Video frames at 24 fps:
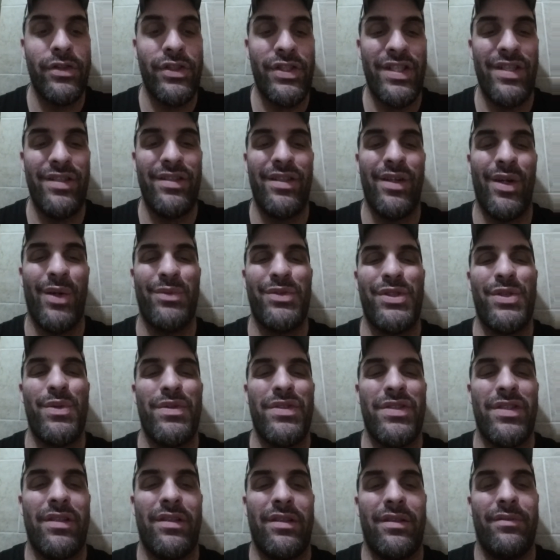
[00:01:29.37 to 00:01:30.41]
she, you know, she
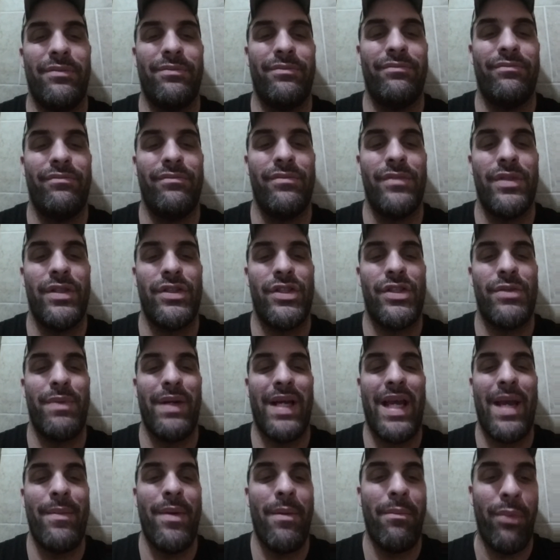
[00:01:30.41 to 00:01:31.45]
was a, she
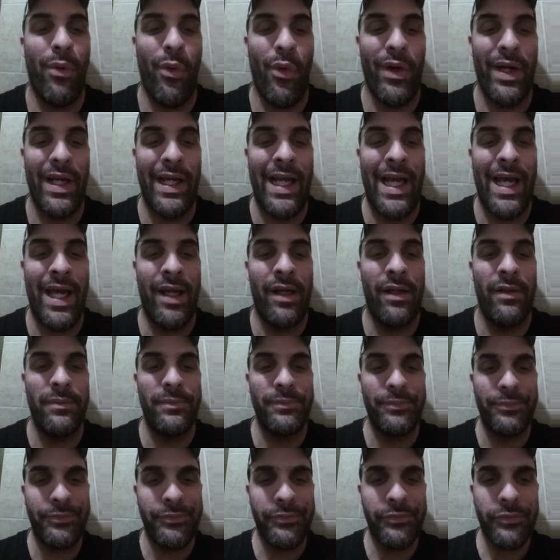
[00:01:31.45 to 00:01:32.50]
became a born
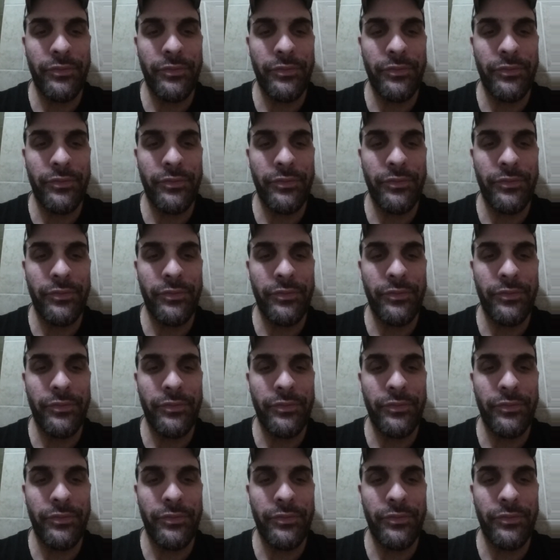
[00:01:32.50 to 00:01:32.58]
again.